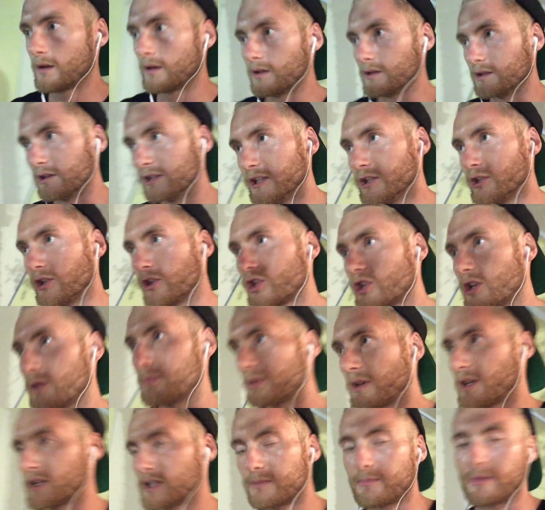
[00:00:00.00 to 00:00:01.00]

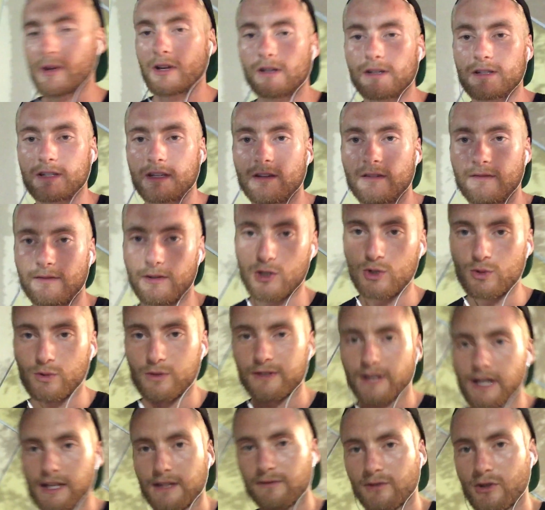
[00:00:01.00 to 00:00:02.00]
leadership experienced individuals,
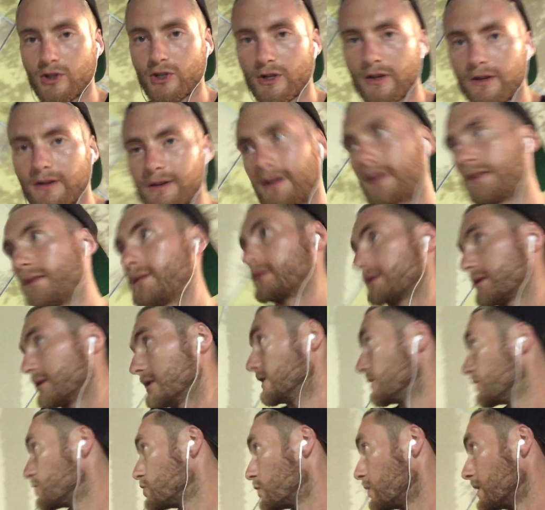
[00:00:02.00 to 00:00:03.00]
that's for sure.
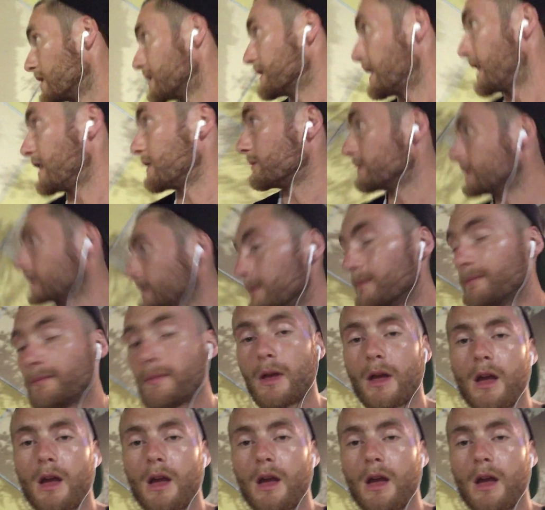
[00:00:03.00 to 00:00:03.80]
Enjoying that read.